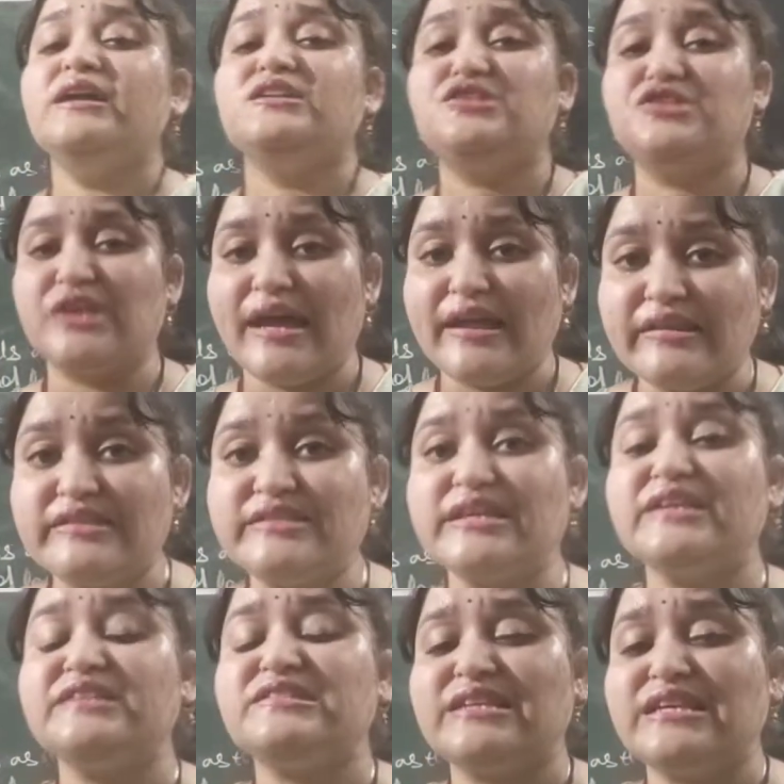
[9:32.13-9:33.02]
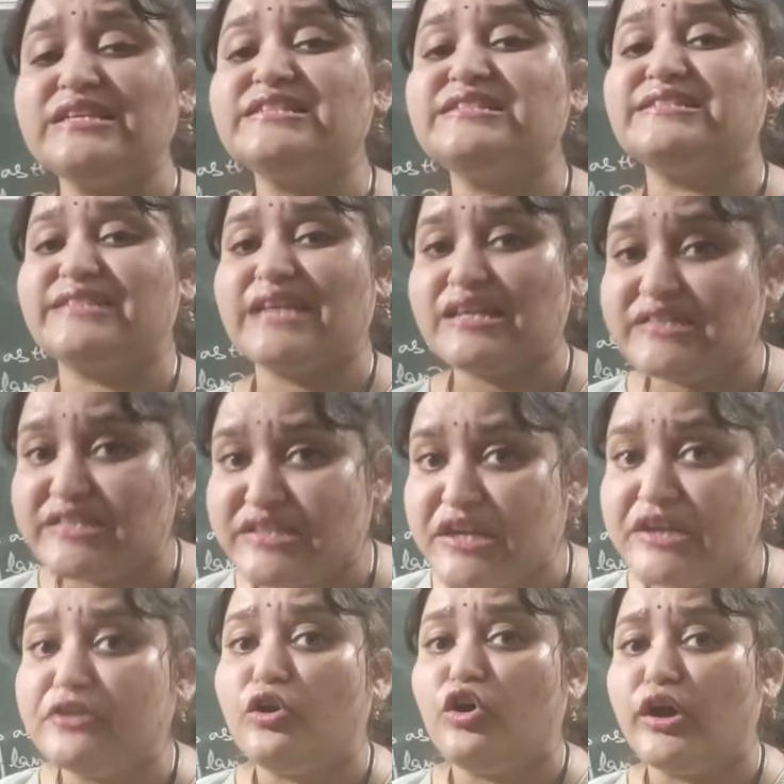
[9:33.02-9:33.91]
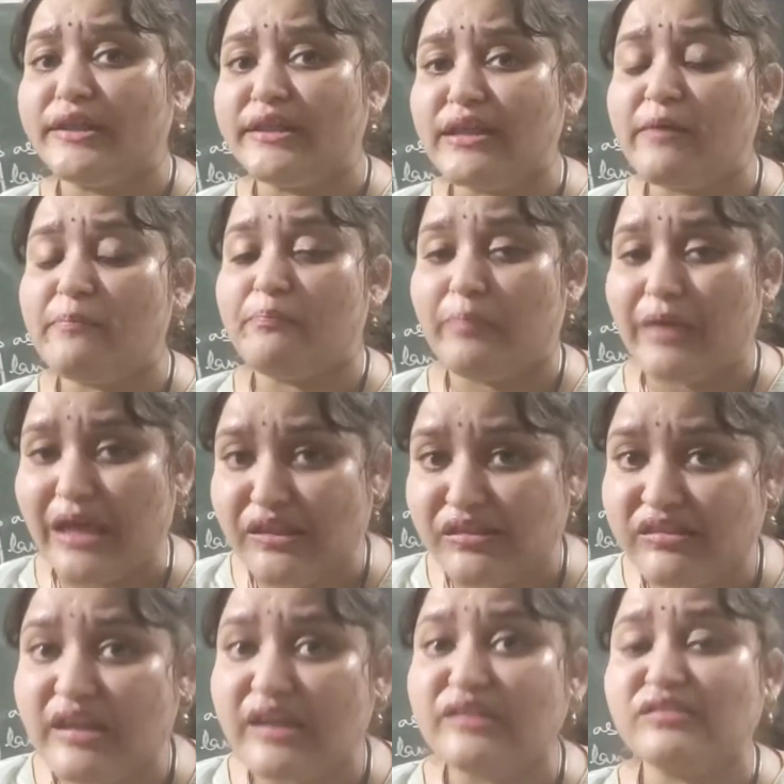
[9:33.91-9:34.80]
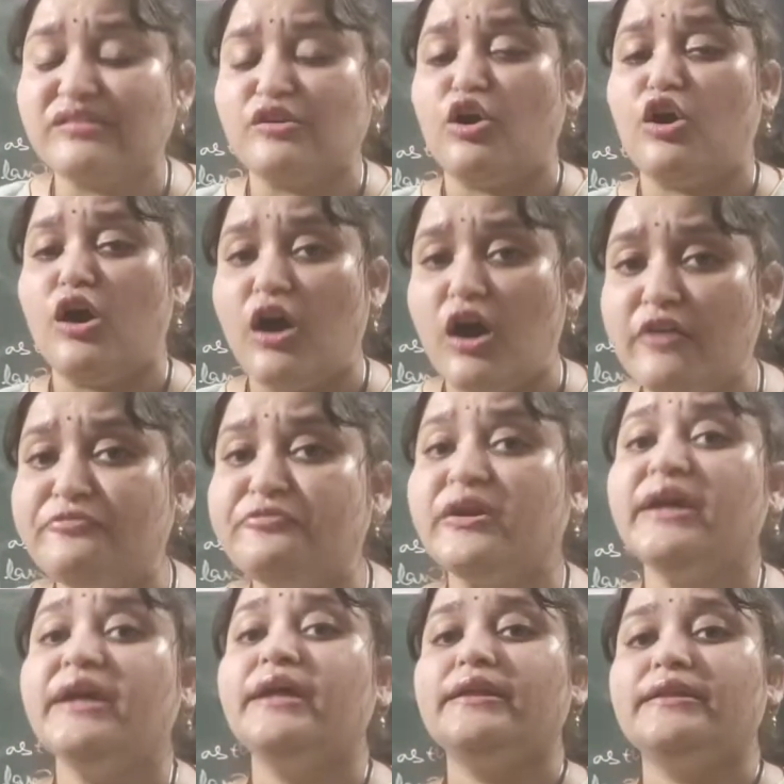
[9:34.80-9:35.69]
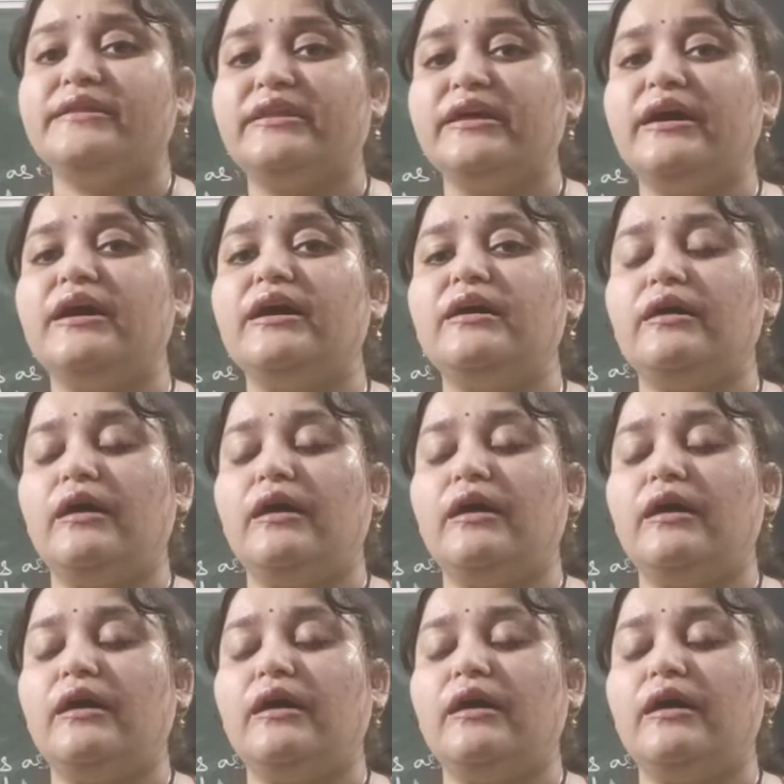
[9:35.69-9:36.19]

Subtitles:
justice is tested on the basis of the